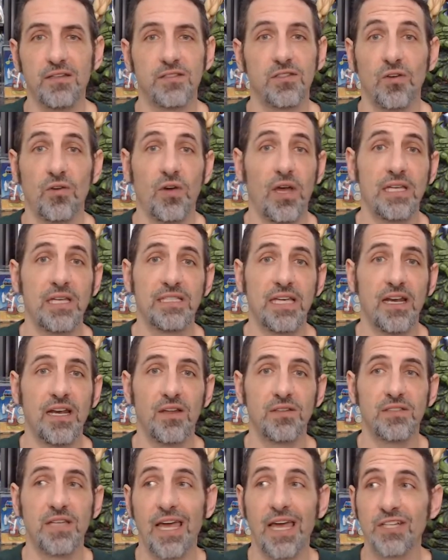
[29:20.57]
So I sat
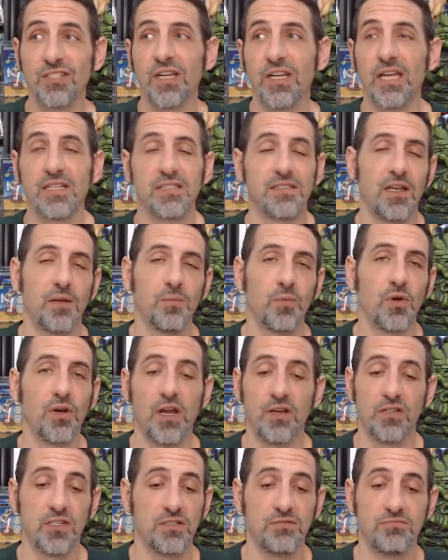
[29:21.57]
outside. I actually got sunburned. I
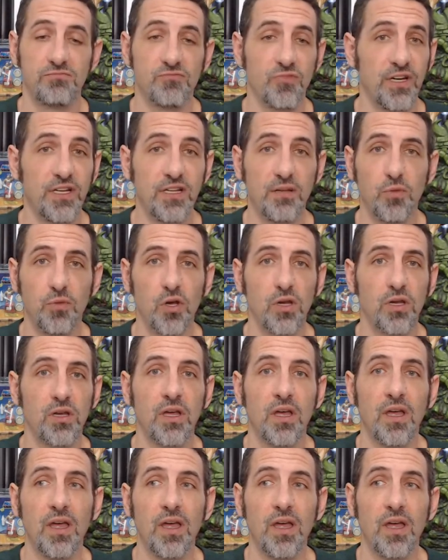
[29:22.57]
was just reading the book.